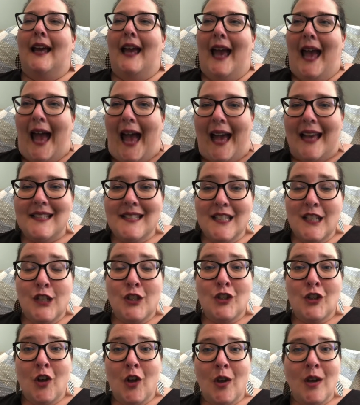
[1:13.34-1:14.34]
as an
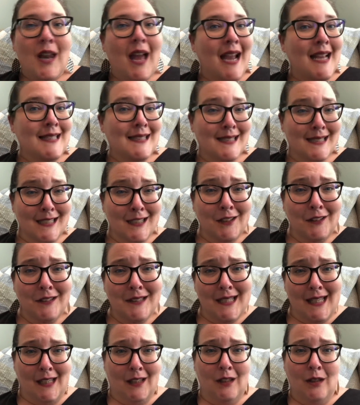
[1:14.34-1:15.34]
adult, I still
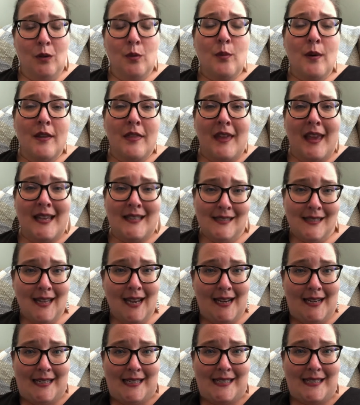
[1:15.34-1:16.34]
deal with
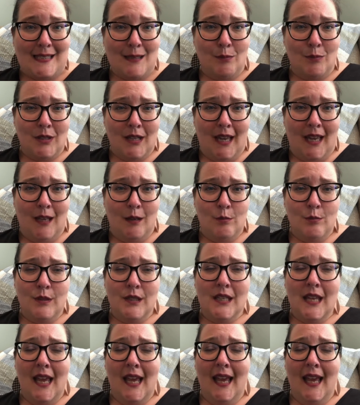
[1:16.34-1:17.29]
anxiety sometimes,